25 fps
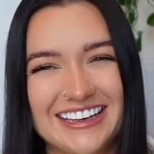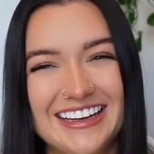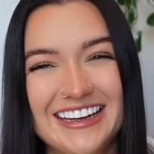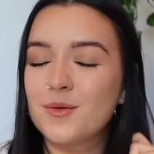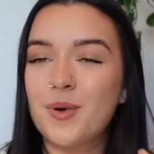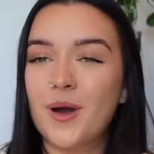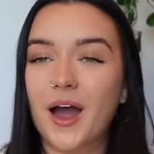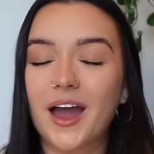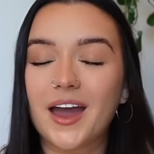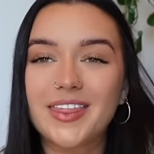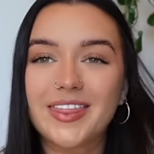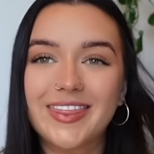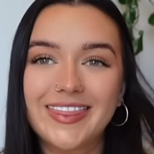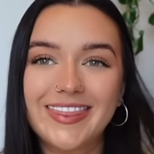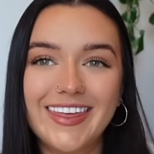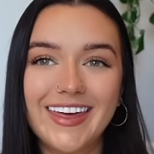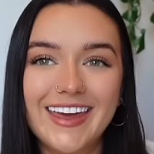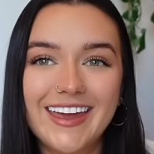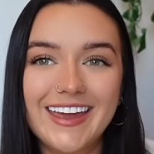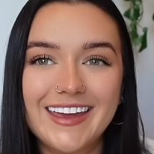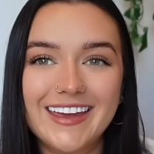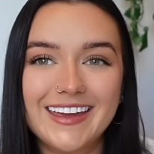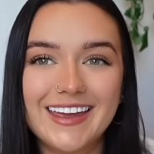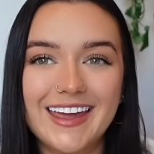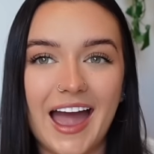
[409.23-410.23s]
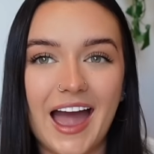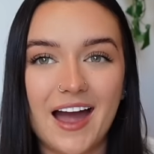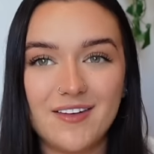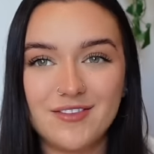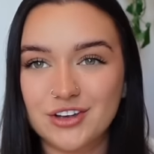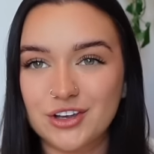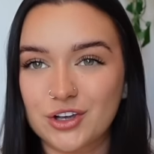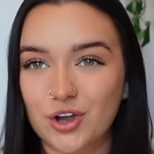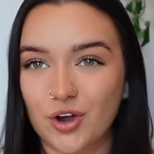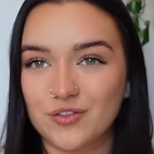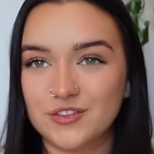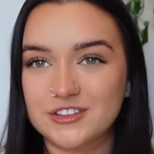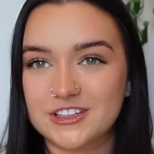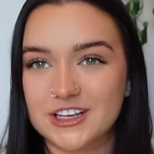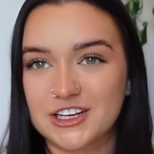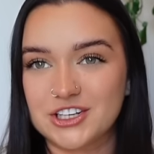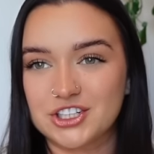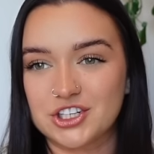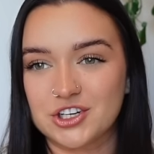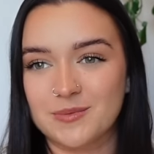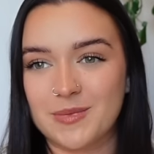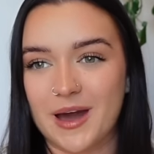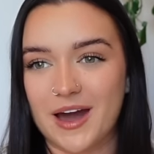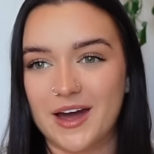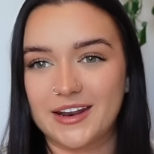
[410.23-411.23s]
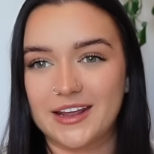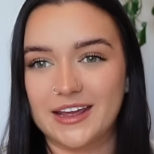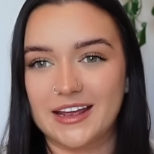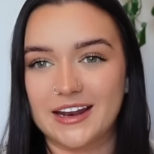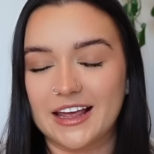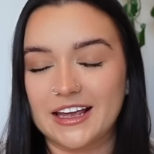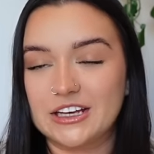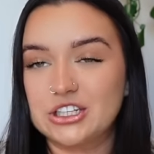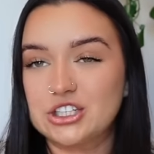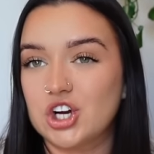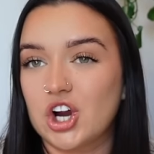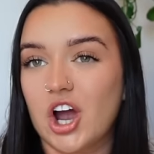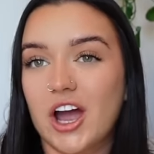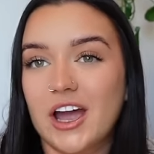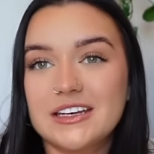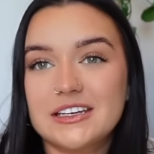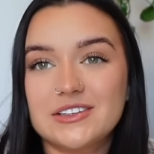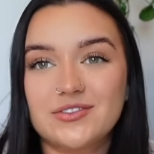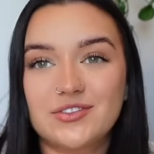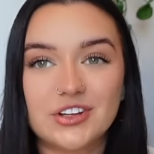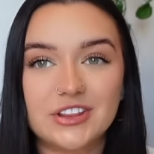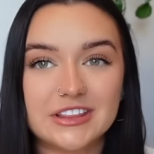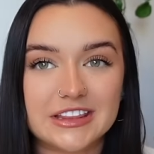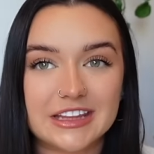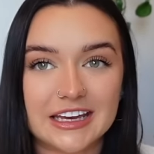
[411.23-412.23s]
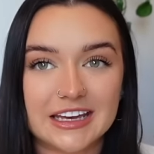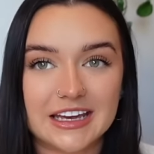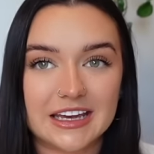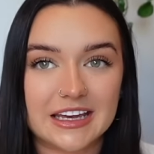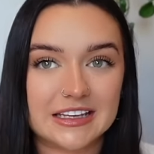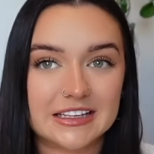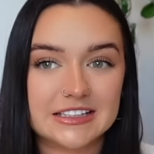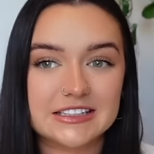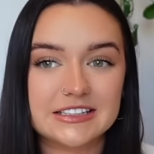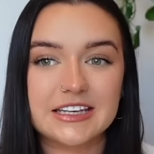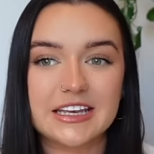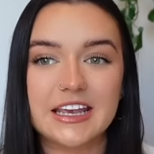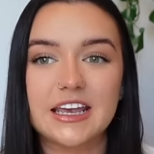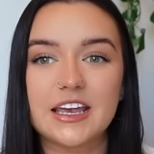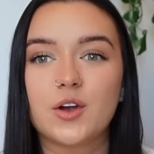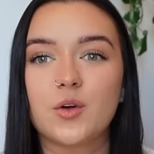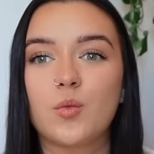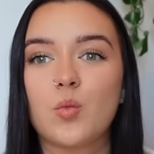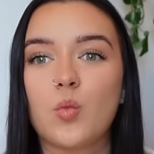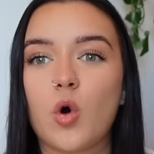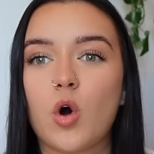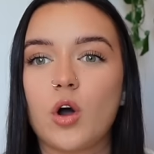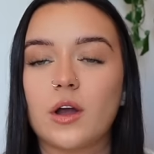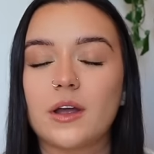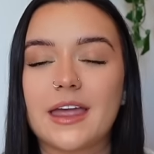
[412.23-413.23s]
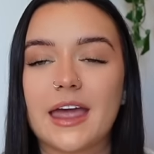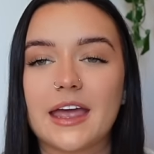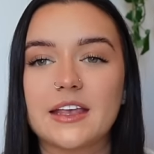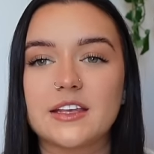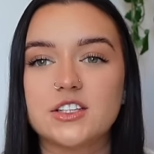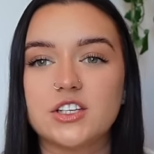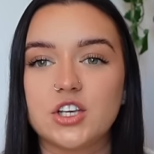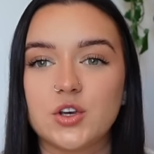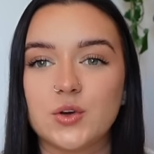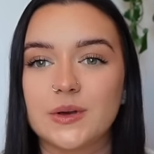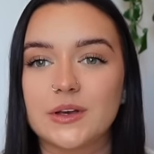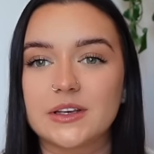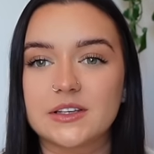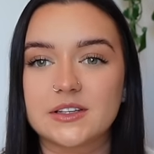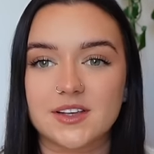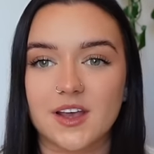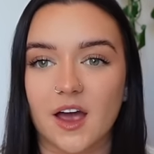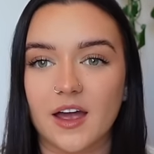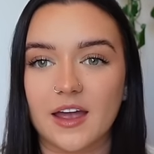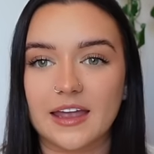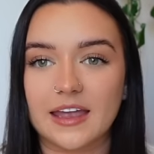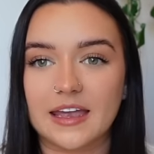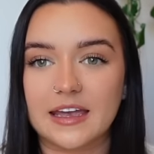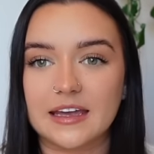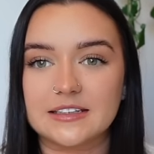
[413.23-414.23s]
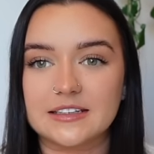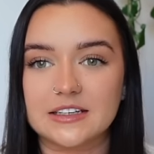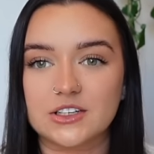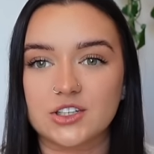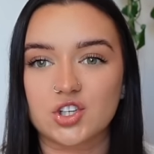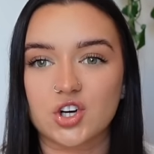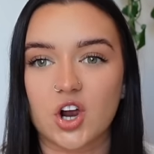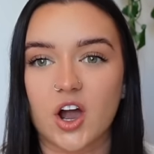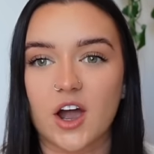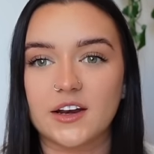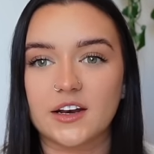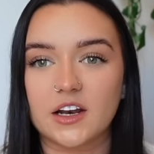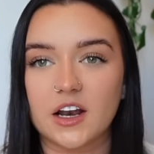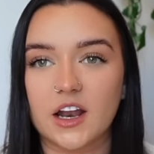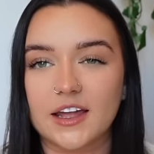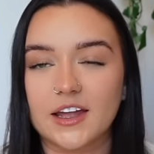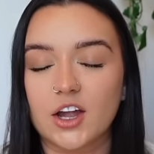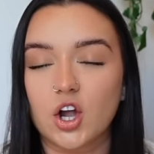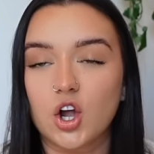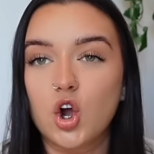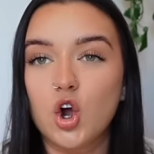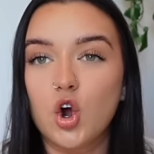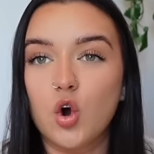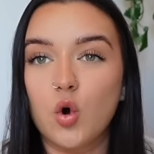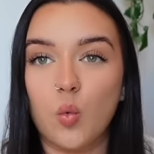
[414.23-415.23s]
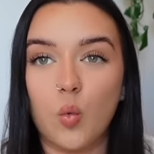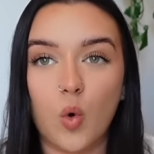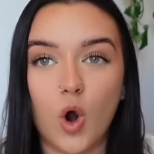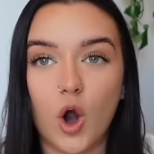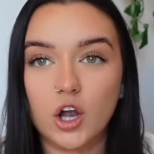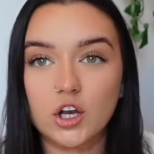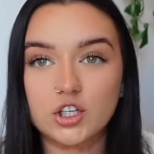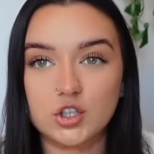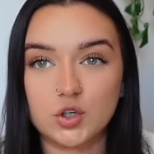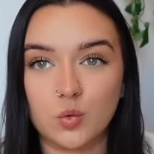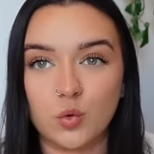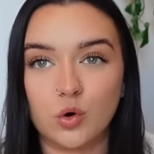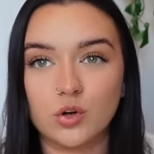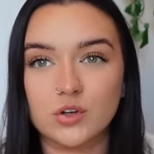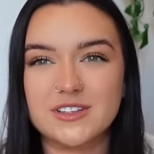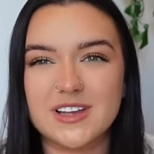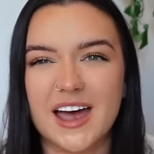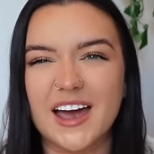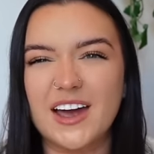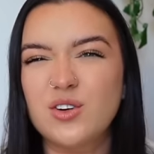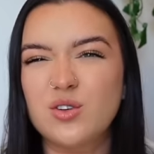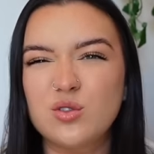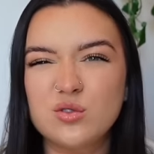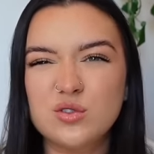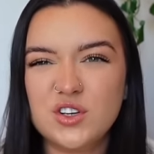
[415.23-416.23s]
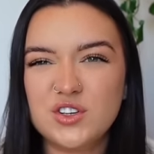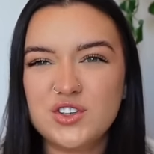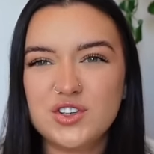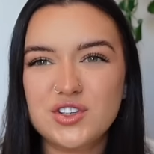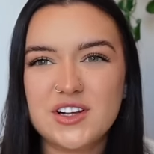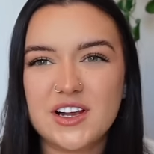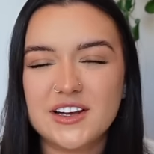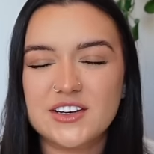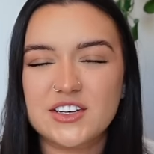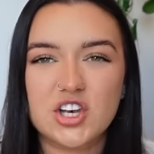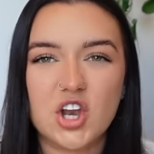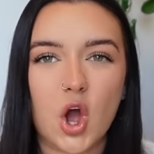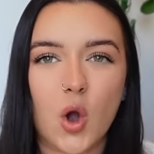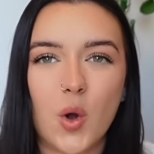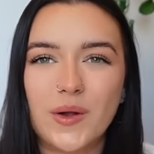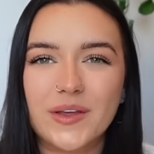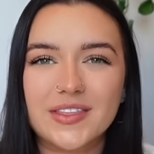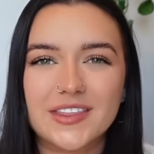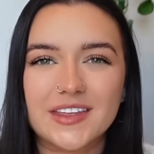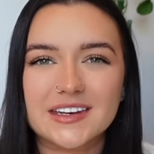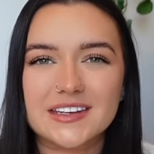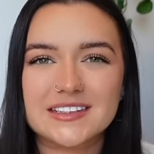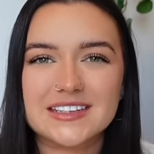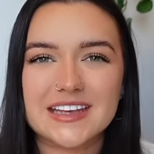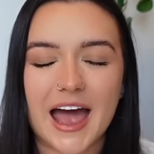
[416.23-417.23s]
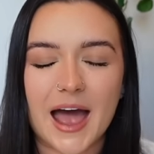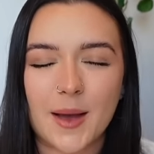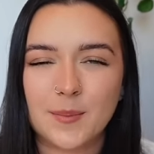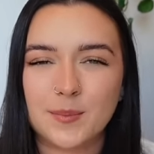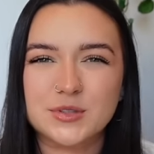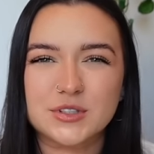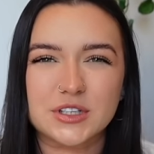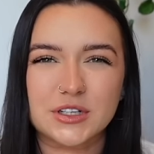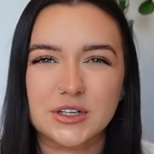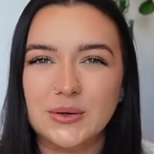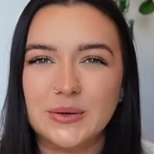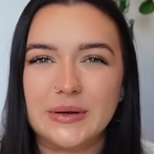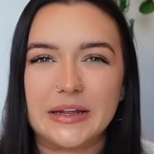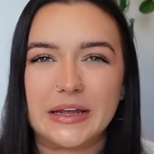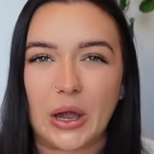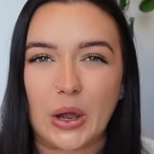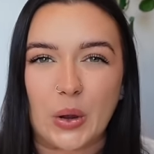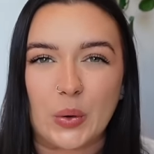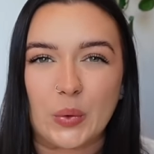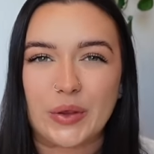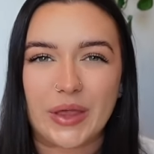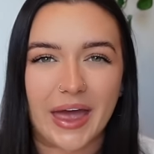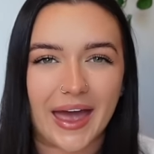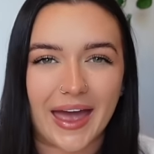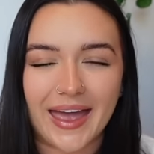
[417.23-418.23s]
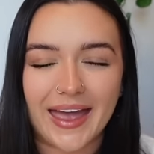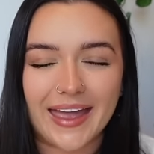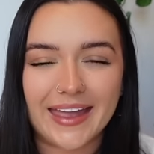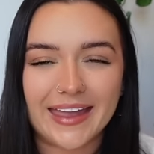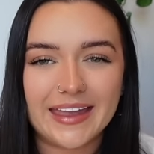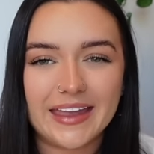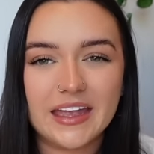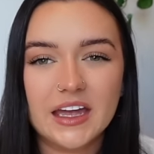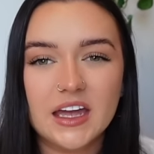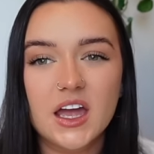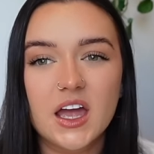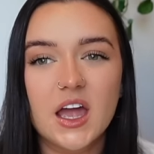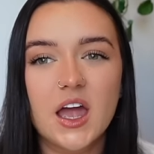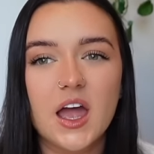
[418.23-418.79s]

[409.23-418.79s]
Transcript: But I think having a conversation about it, like trying different things, seeing what gets you excited and trying to like work towards that. And also just like knowing that it's absolutely okay.